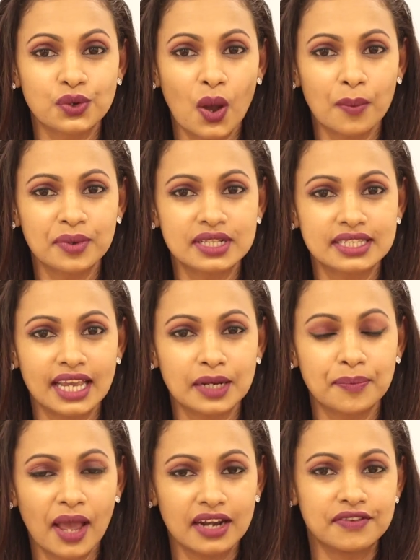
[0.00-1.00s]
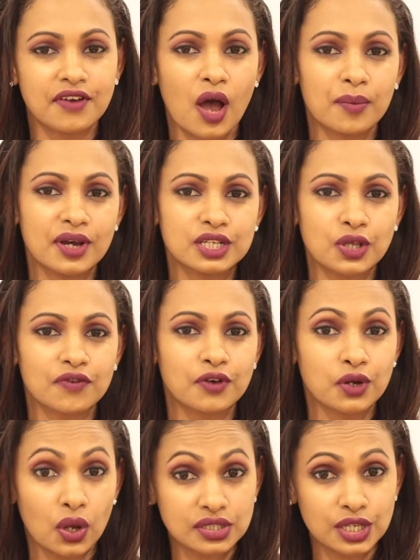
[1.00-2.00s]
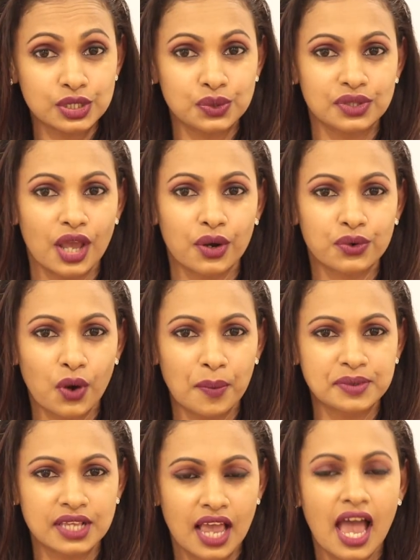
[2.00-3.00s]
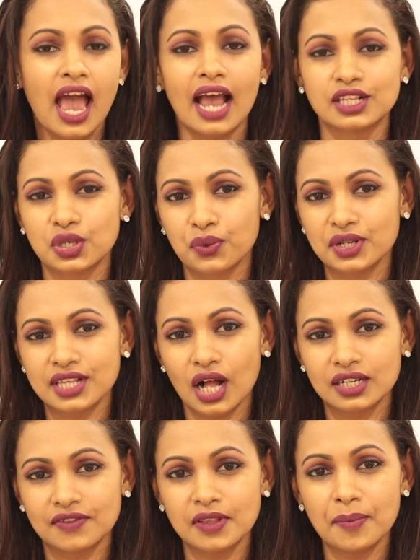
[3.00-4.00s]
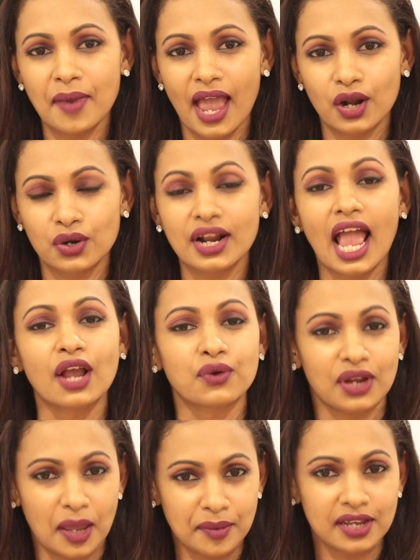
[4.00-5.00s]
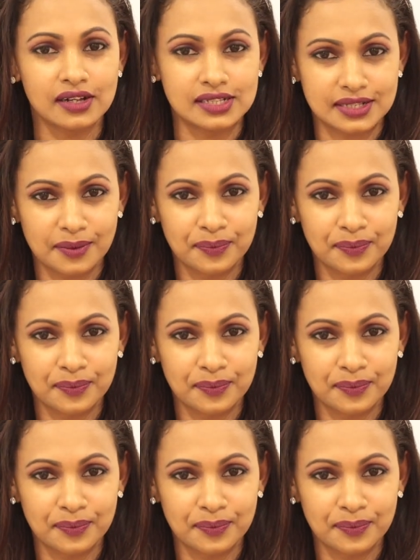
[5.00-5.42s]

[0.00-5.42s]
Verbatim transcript: compensate paddy farmers for losses to their crops as a result of the ban on agrochemicals.